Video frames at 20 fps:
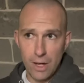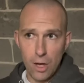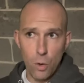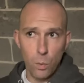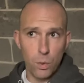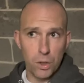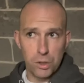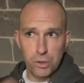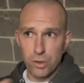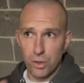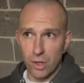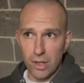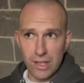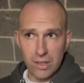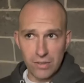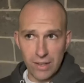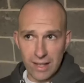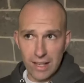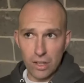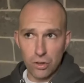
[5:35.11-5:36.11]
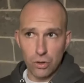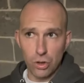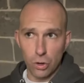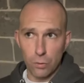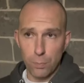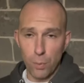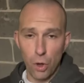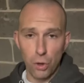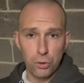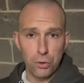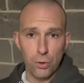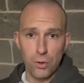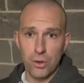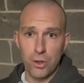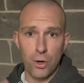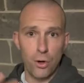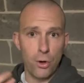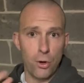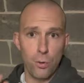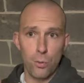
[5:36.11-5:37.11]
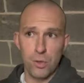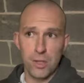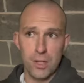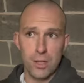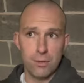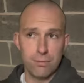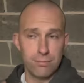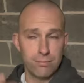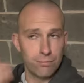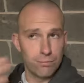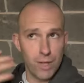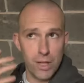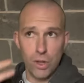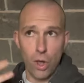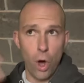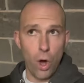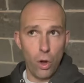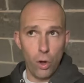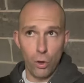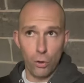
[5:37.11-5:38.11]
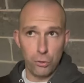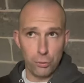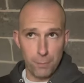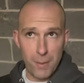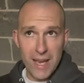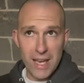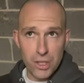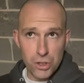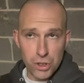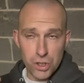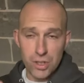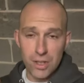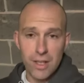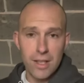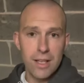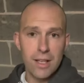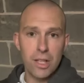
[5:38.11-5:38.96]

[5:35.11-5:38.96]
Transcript: with trillions at his disposal and the whole when you read the whole speech